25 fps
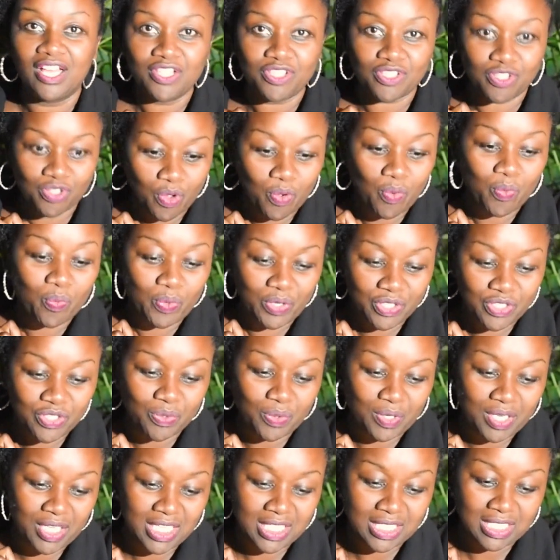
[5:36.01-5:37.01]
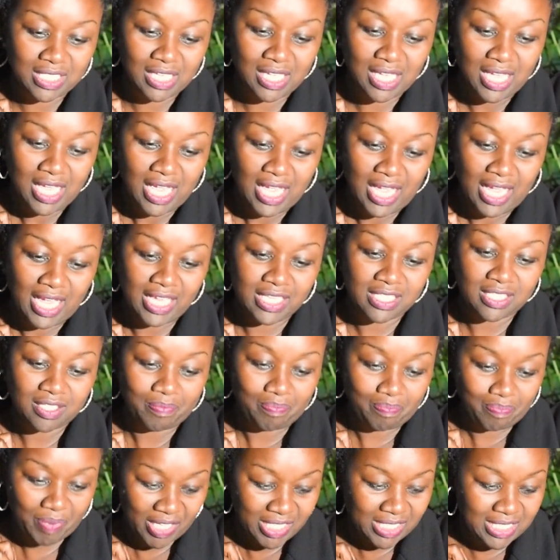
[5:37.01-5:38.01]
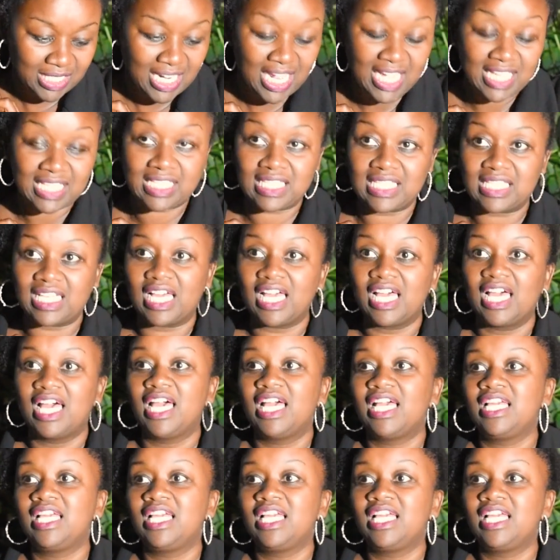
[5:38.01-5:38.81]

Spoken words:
So which one is the best answer?